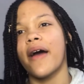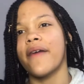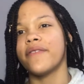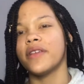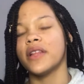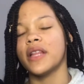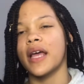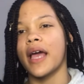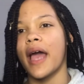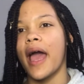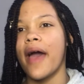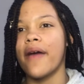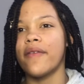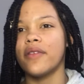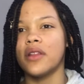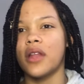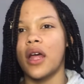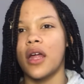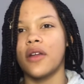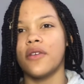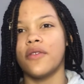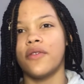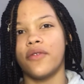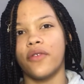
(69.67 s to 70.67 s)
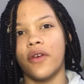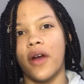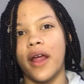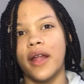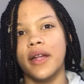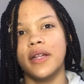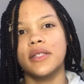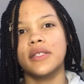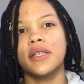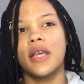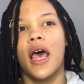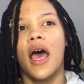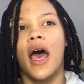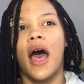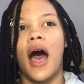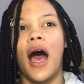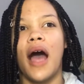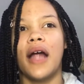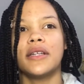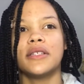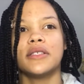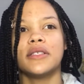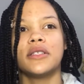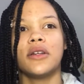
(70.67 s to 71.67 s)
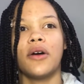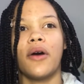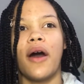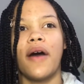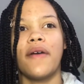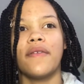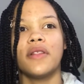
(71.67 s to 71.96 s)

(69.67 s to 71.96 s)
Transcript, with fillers: I feel like I have a lot of friends I just don't have